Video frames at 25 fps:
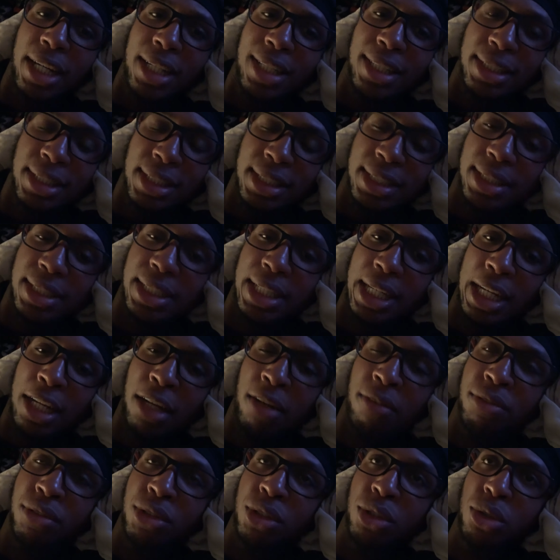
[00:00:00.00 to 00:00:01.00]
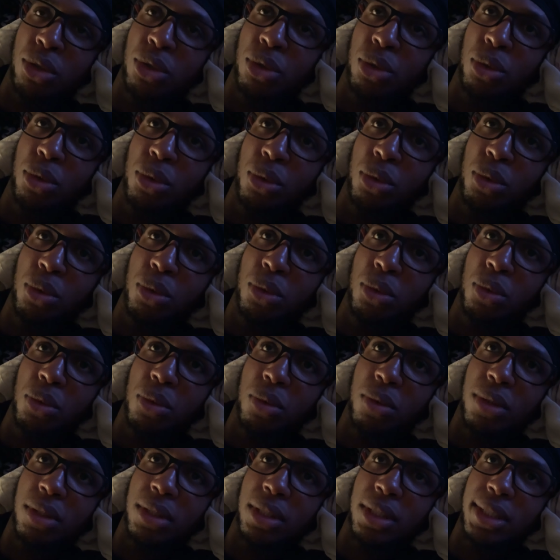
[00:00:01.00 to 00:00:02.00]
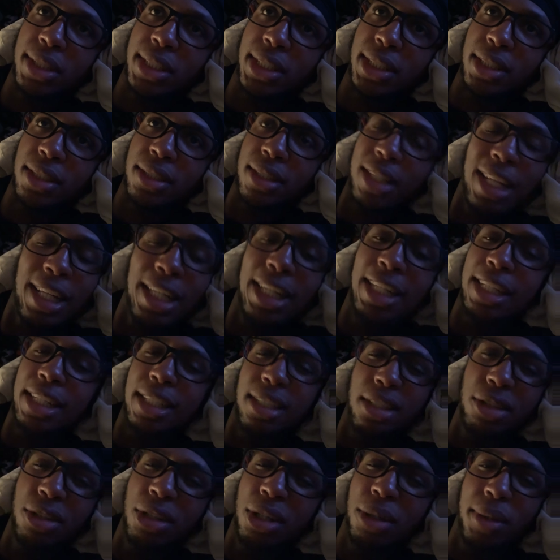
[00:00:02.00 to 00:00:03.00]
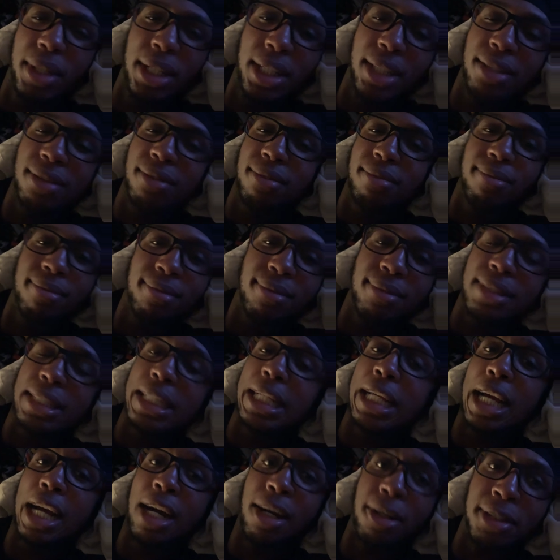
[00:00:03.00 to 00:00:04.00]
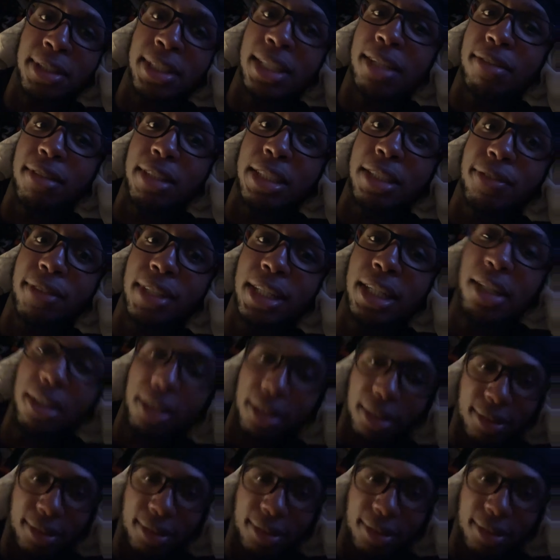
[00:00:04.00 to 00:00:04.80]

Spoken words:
of just have to, you know what? I'll save this for later.